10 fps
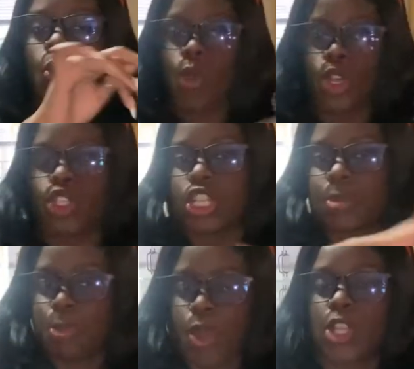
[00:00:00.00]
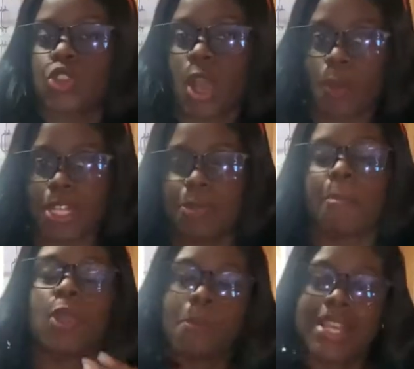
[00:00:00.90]
Wanna just pour and try. I want to
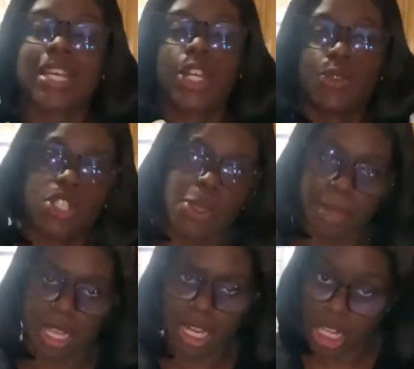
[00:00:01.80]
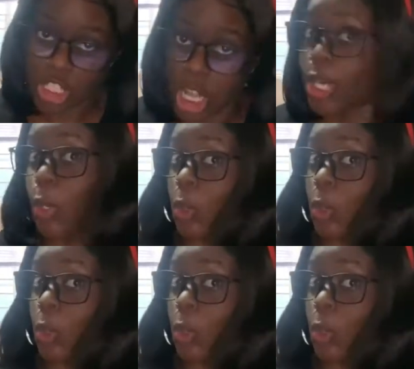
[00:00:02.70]
come know me at the real Jamaican hot chocolate.